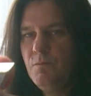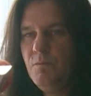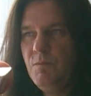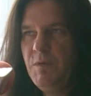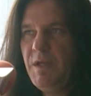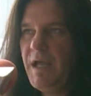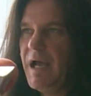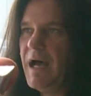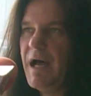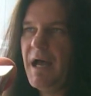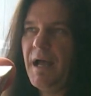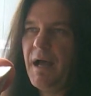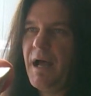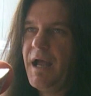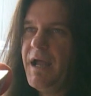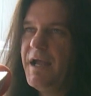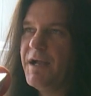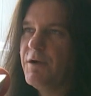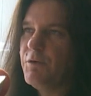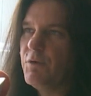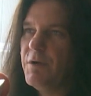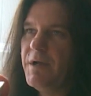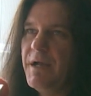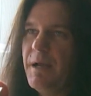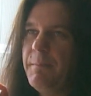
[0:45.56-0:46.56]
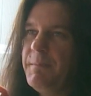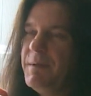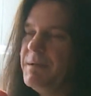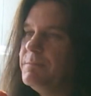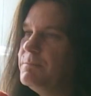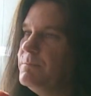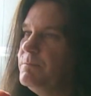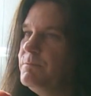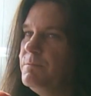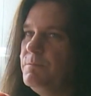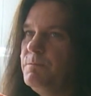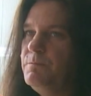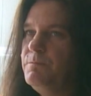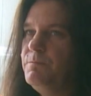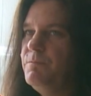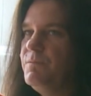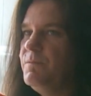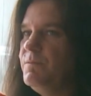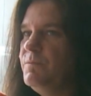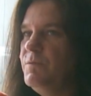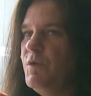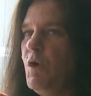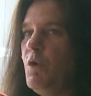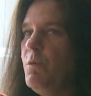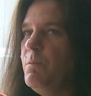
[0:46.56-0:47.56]
Yeah, I agree. I mean,
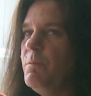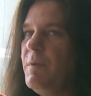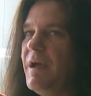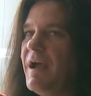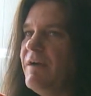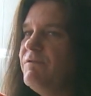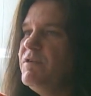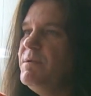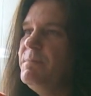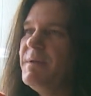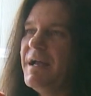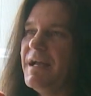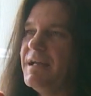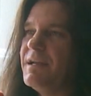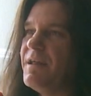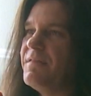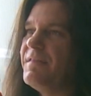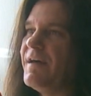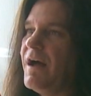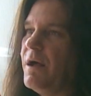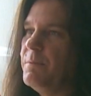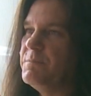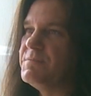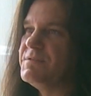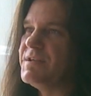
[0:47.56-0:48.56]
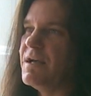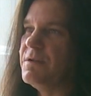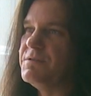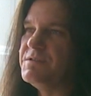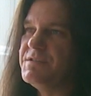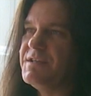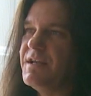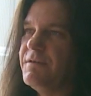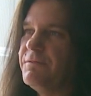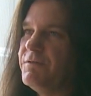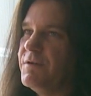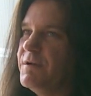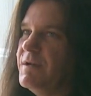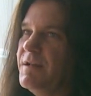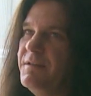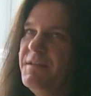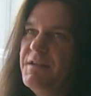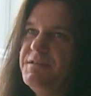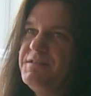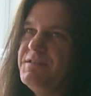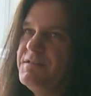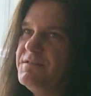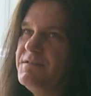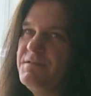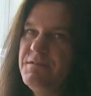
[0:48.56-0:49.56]
every Megadeth album sounds different, and
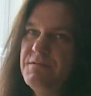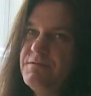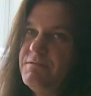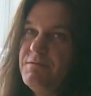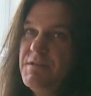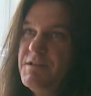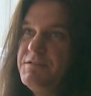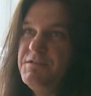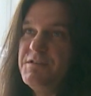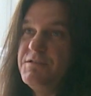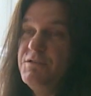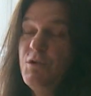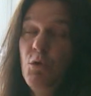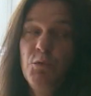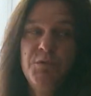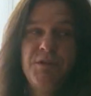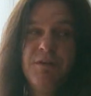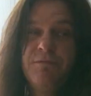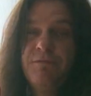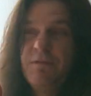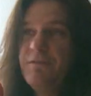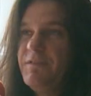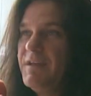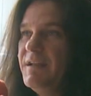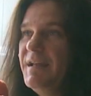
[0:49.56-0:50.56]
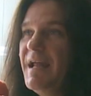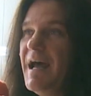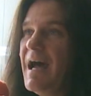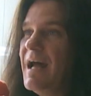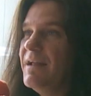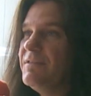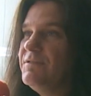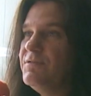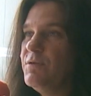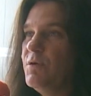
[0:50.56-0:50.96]
this is no different than that.